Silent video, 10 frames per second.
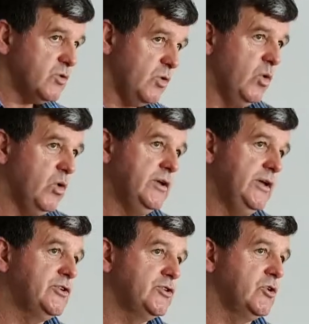all
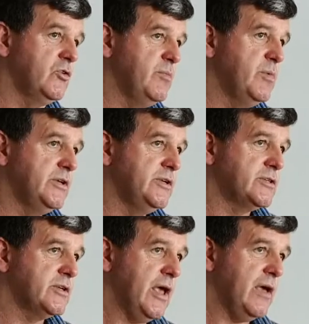internal
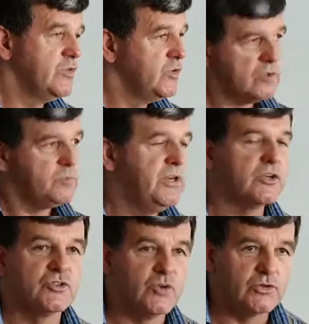remedies have not been
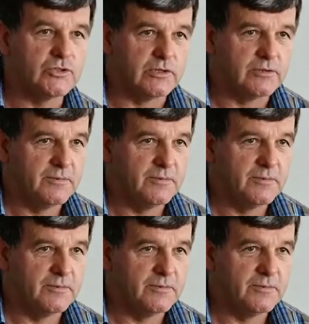exhausted,